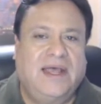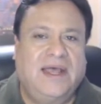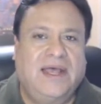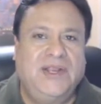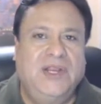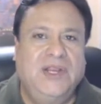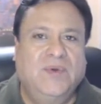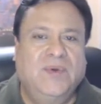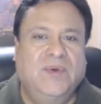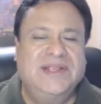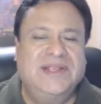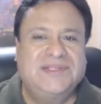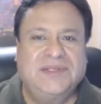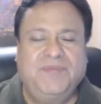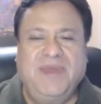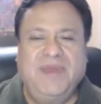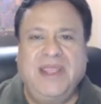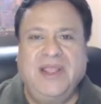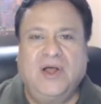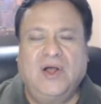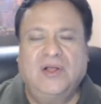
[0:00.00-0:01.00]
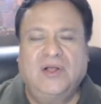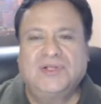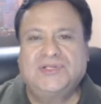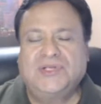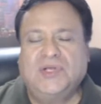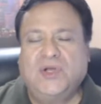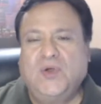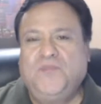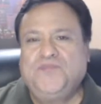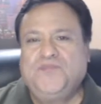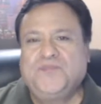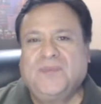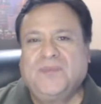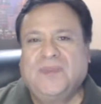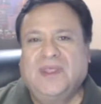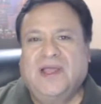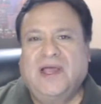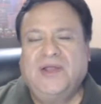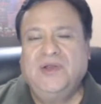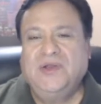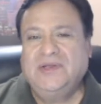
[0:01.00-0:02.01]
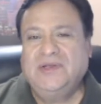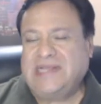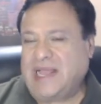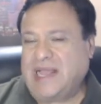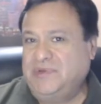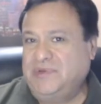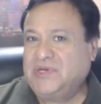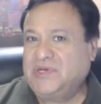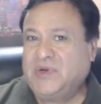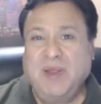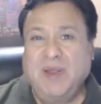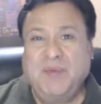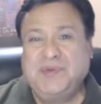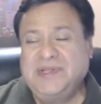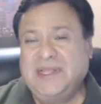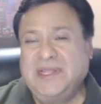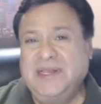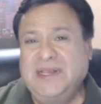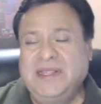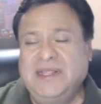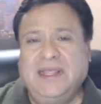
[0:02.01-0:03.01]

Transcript: On your resume, also, on your job description,